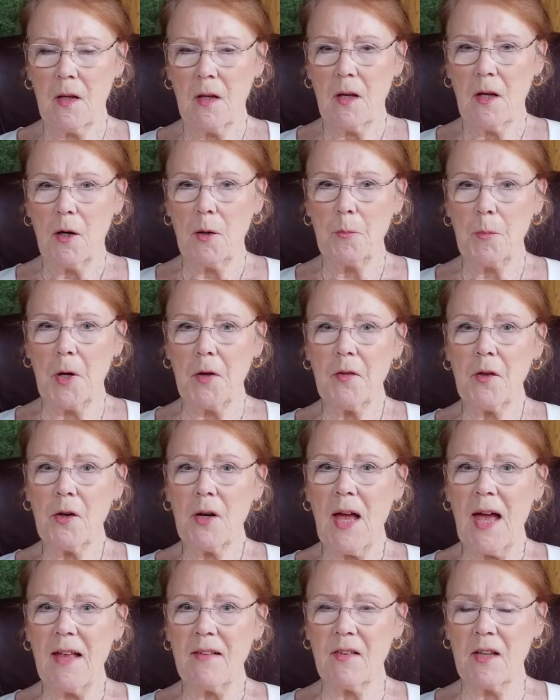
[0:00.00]
Her mother
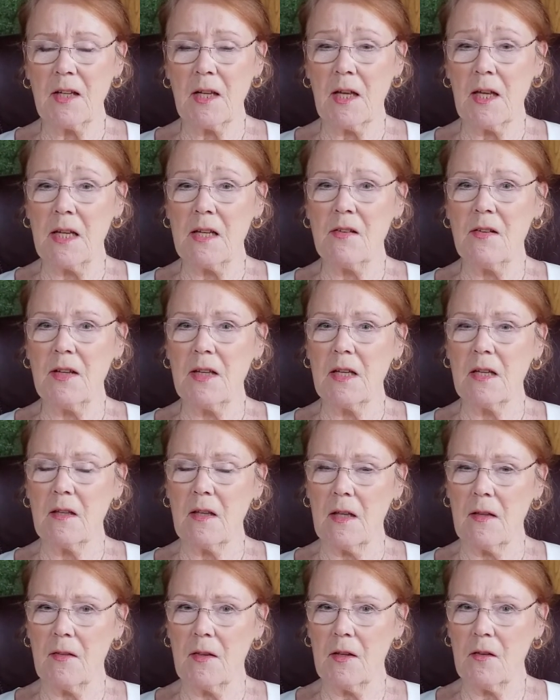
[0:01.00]
has an idea
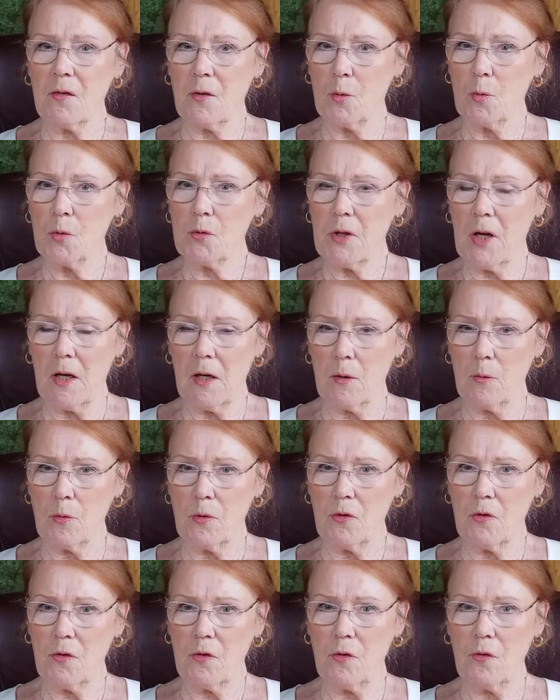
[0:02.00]
that this old
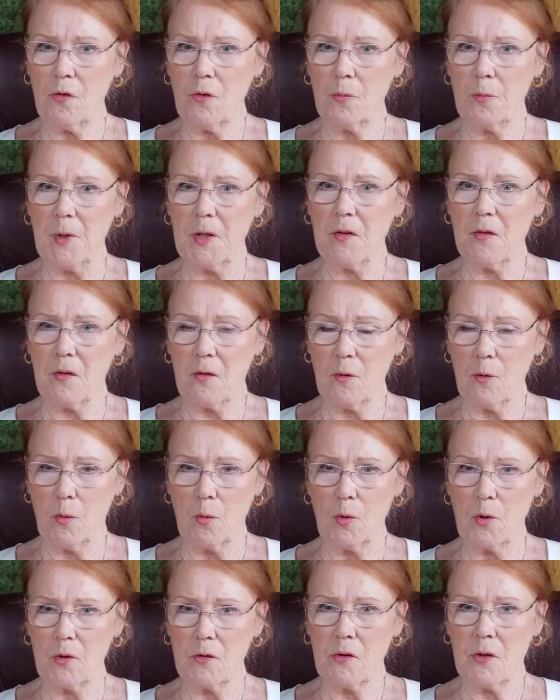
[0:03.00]
house should be
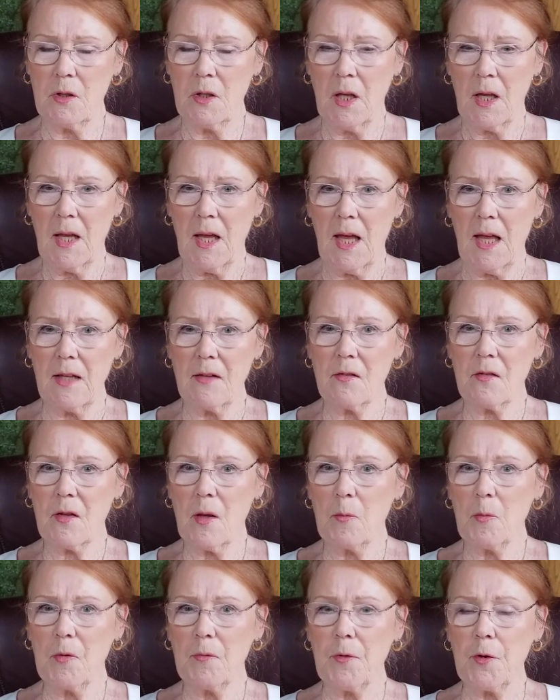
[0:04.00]
sold, and
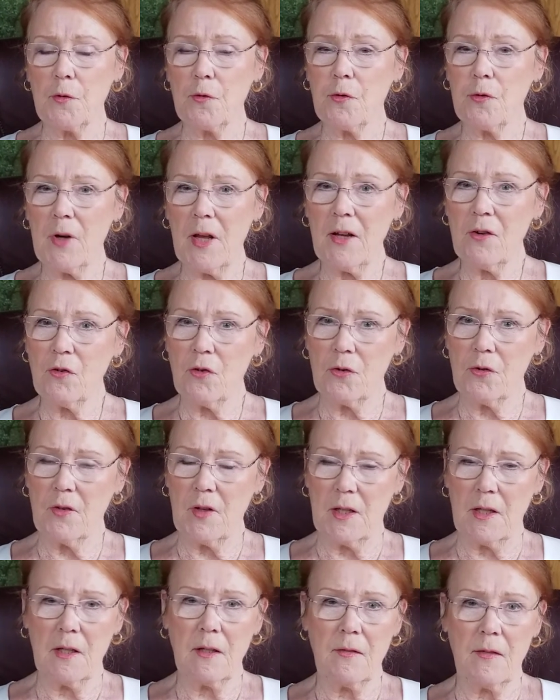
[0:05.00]
some of the treasures
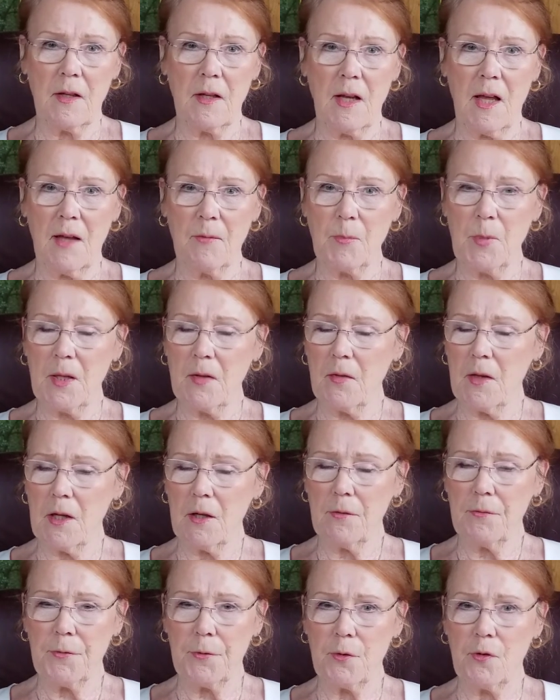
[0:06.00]
in it that have been there
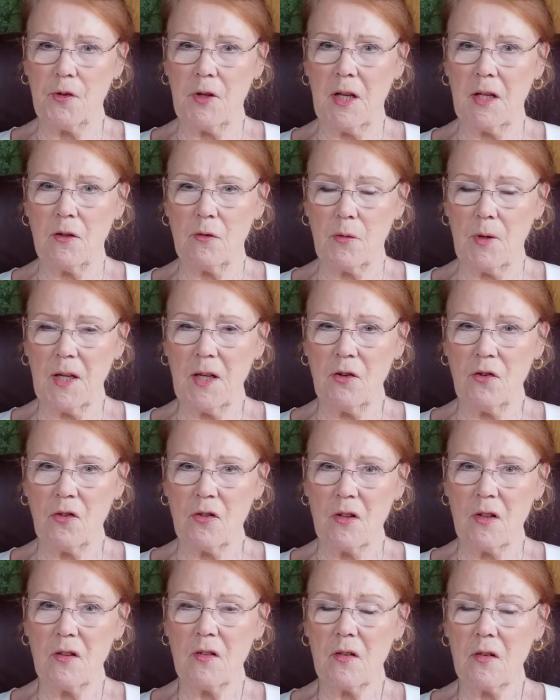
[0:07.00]
for
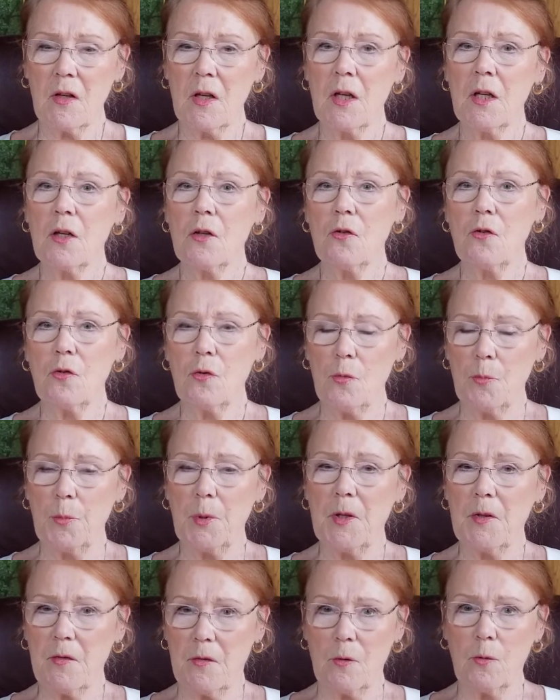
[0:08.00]
generations should be
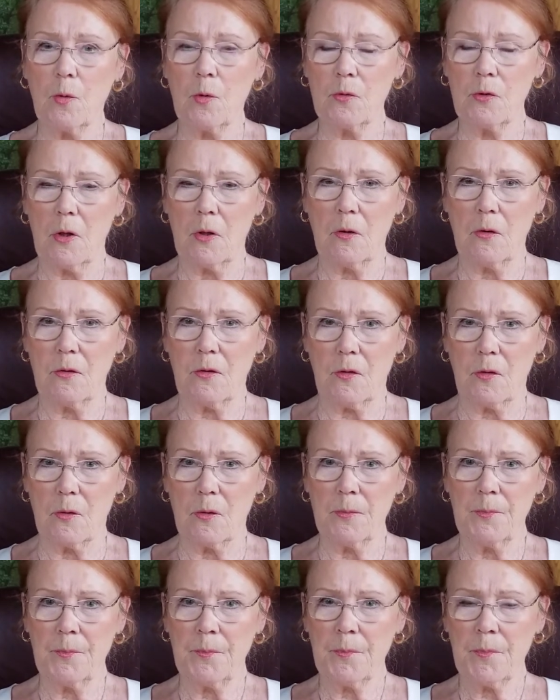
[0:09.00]
sold also.
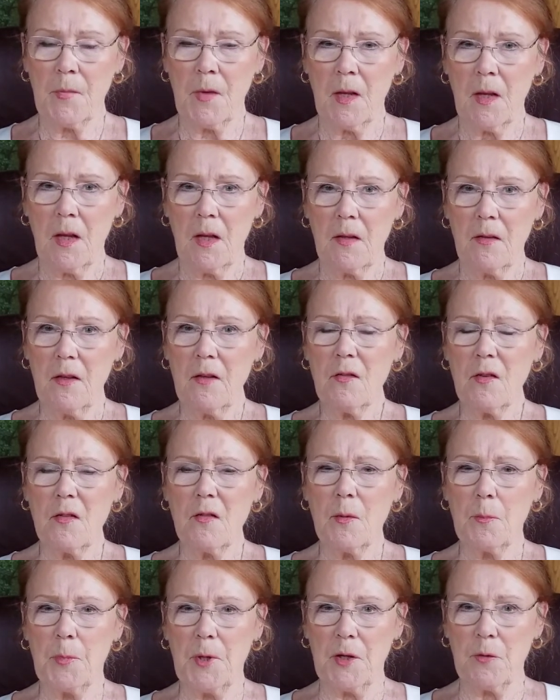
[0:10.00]
This is
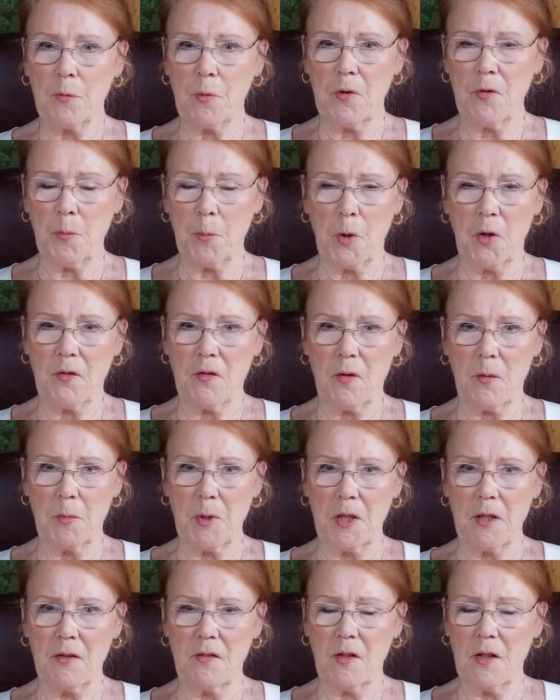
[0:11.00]
a big
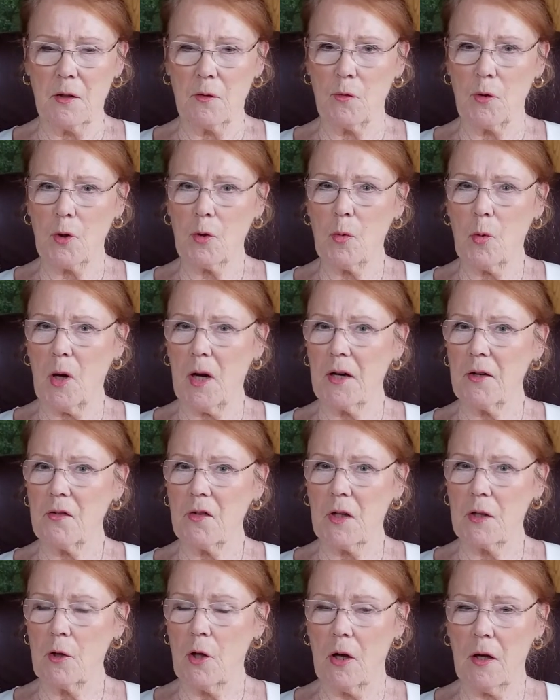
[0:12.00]
responsibility and requires a
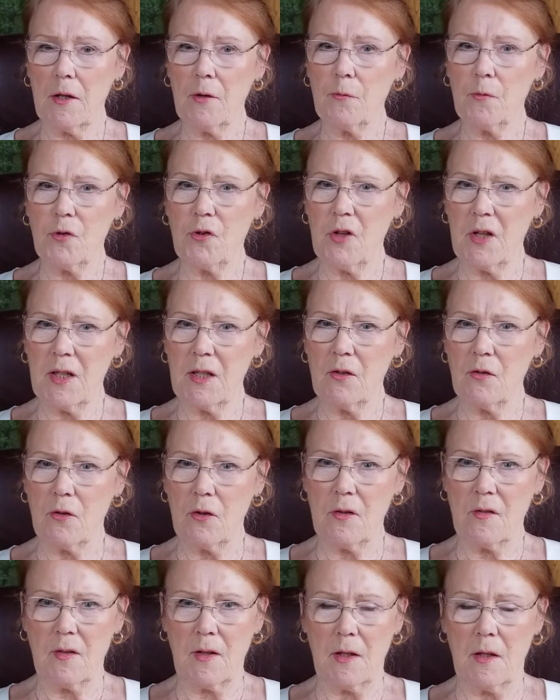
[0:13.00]
lot of
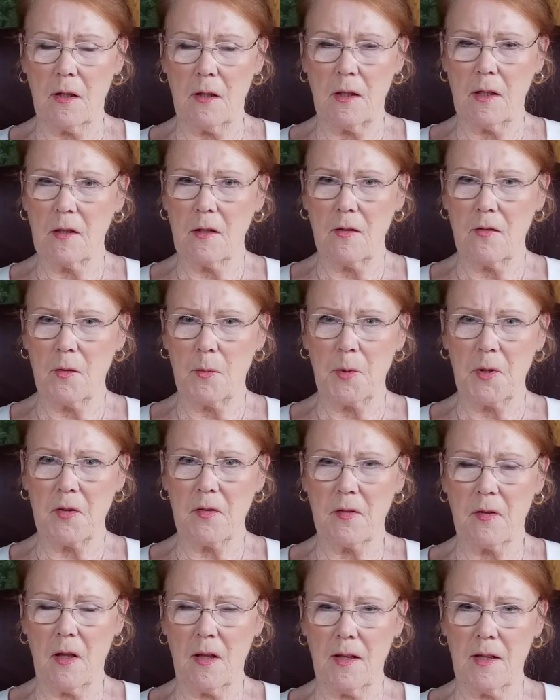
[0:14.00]
changes in Elizabeth's
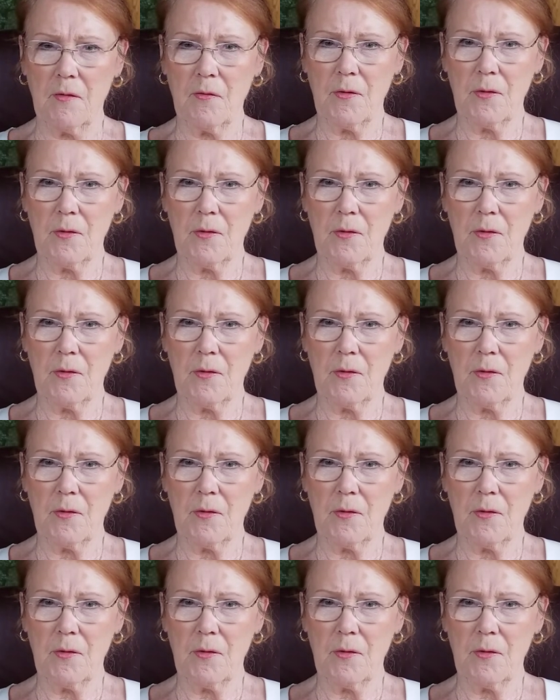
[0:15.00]
life.